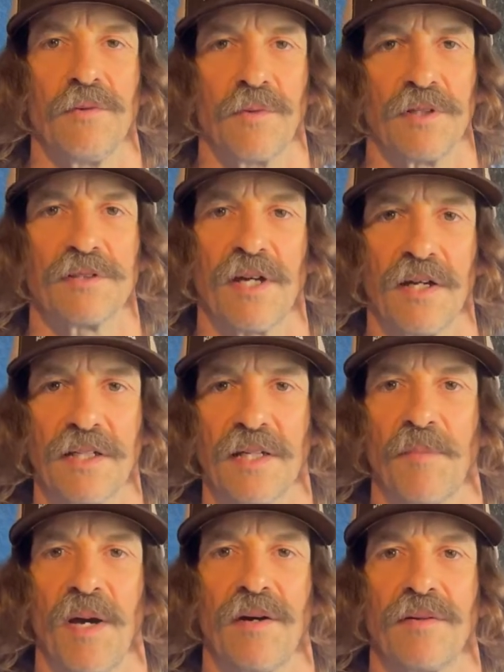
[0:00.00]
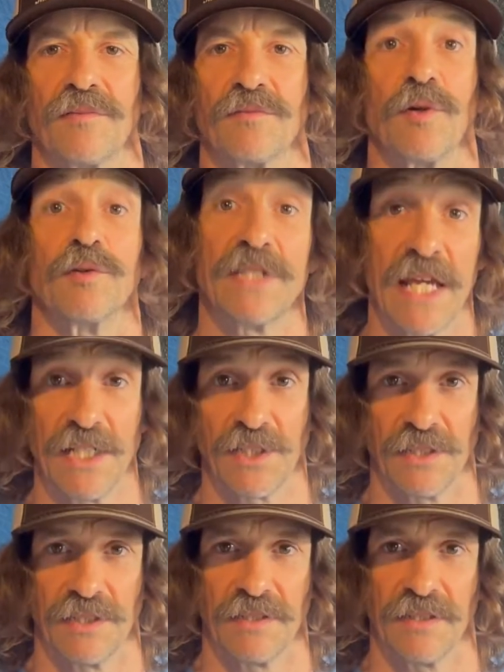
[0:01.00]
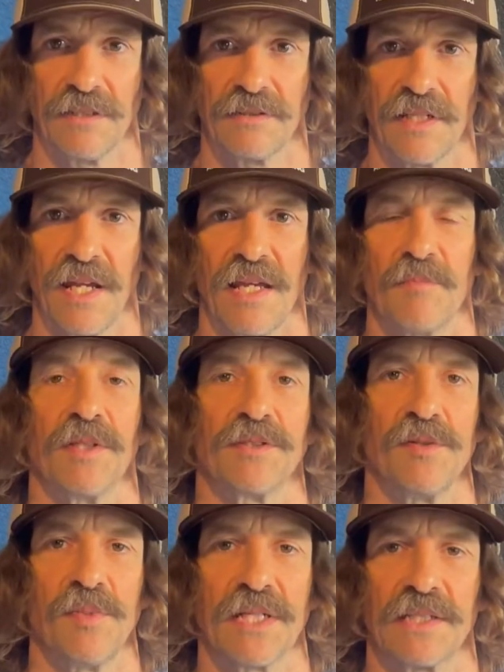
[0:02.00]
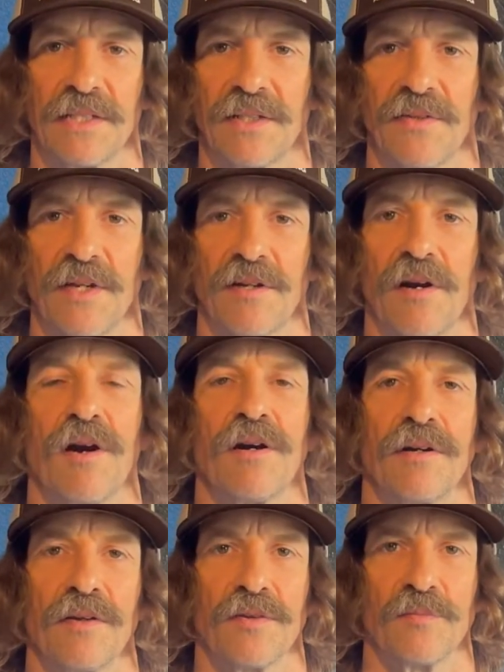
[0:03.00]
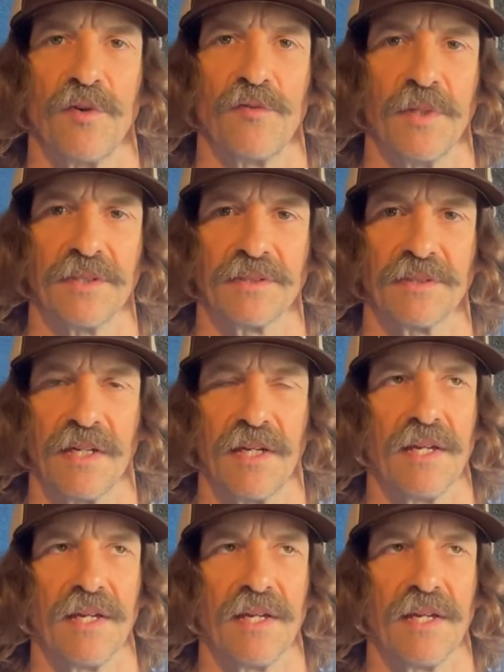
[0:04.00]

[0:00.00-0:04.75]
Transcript: We are talking about rotation today, but to be clear, there are other movements